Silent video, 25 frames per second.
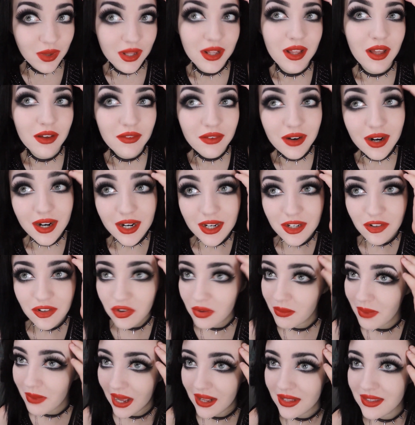well, a very
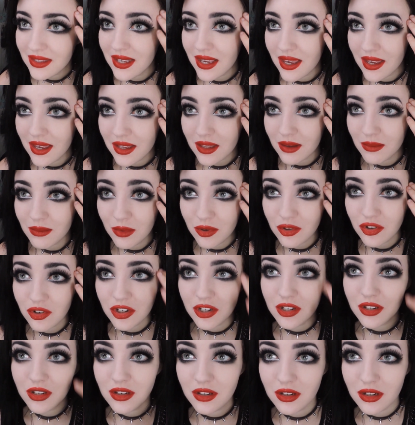dramatic,
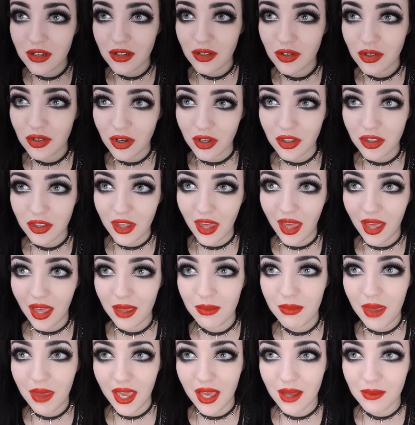modern,
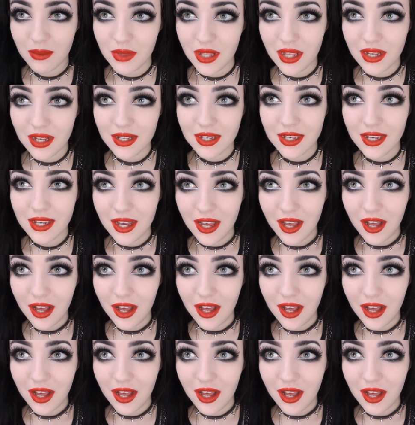gothic makeup look.